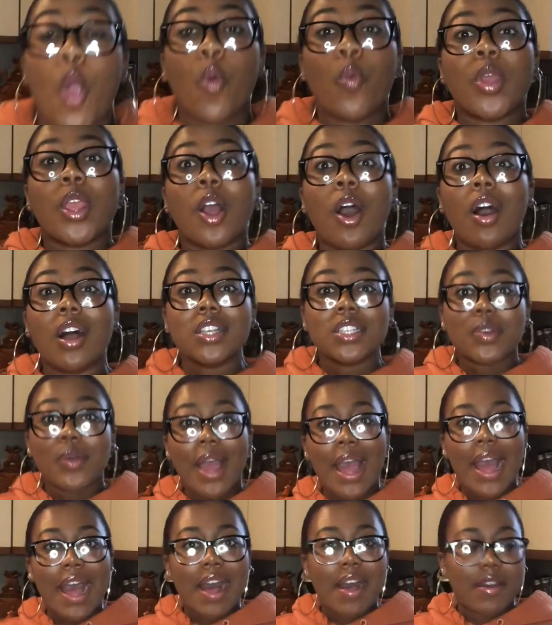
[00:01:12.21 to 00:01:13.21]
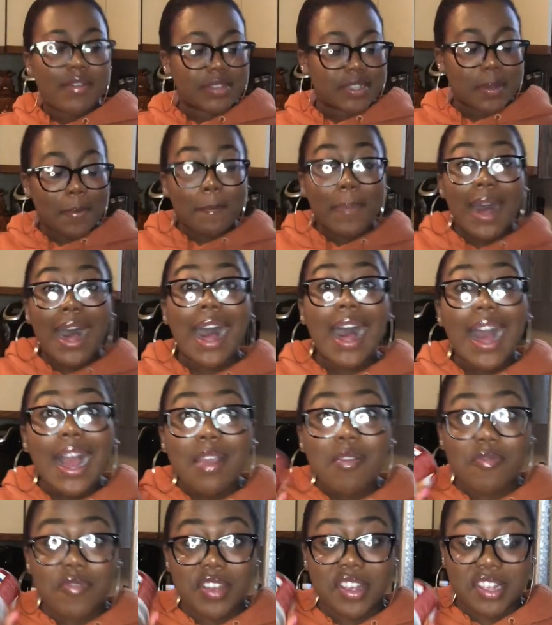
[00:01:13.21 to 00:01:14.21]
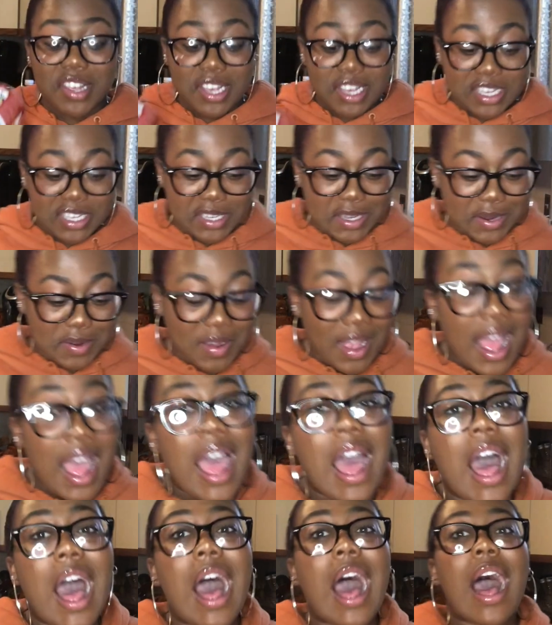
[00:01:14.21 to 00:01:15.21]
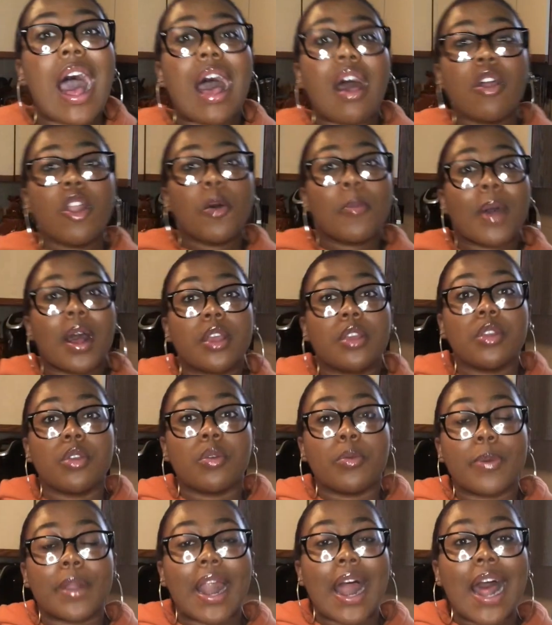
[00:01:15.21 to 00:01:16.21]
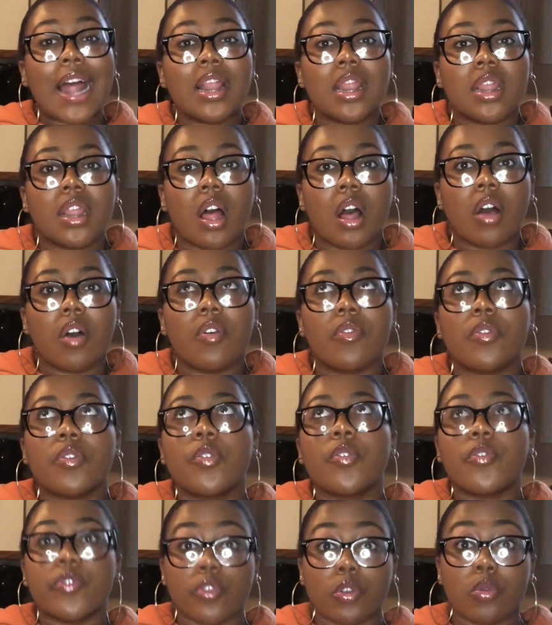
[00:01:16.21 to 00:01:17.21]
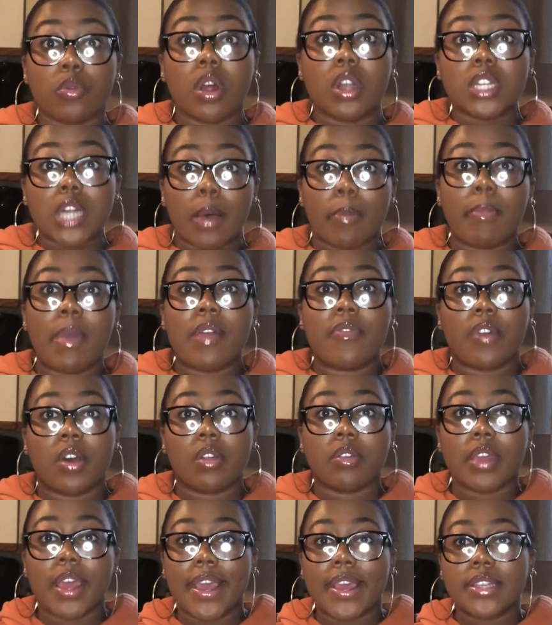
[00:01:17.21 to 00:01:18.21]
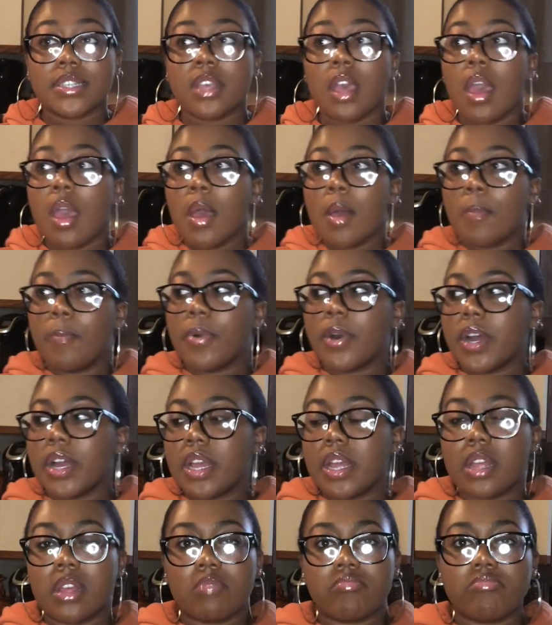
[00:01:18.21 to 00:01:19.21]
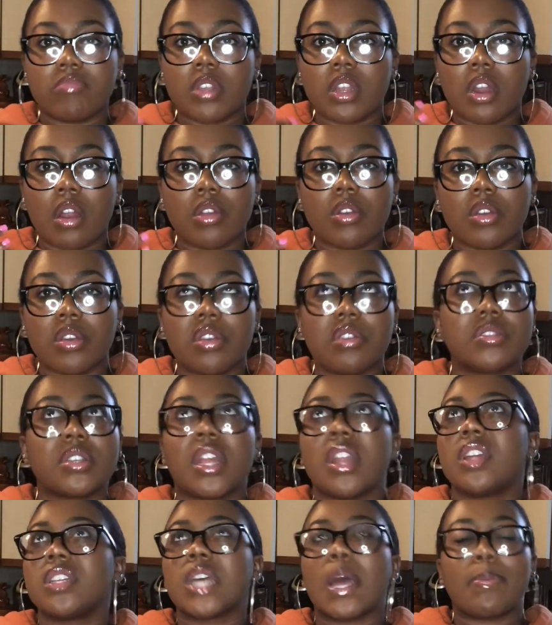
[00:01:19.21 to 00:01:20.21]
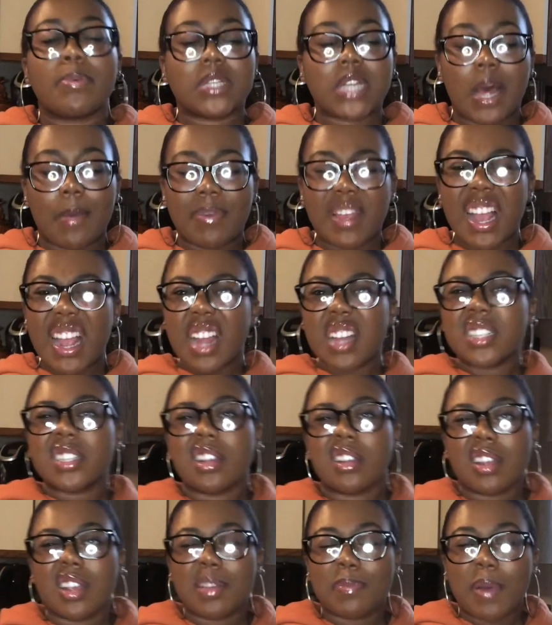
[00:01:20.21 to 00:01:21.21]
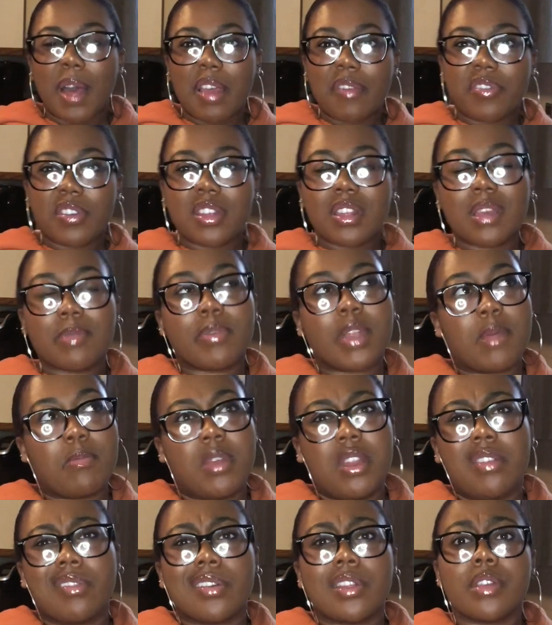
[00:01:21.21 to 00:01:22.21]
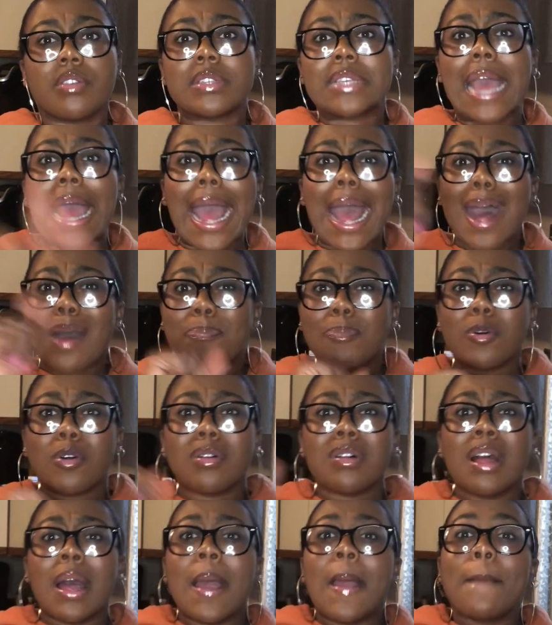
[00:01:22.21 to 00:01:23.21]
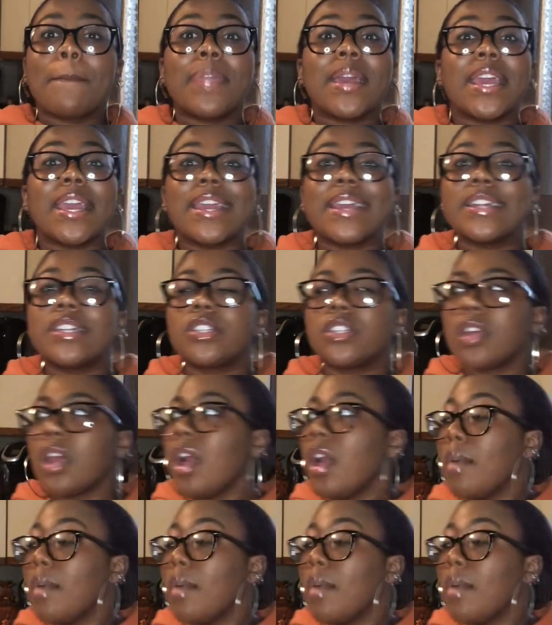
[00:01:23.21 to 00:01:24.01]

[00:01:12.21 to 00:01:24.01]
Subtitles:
we also have some pie filling. So I don't know about you, but I love fruit on top of my funnel cakes. But you know, you can use any type of topping. I got cherry pie filling, but I mean, you can use apple, peach,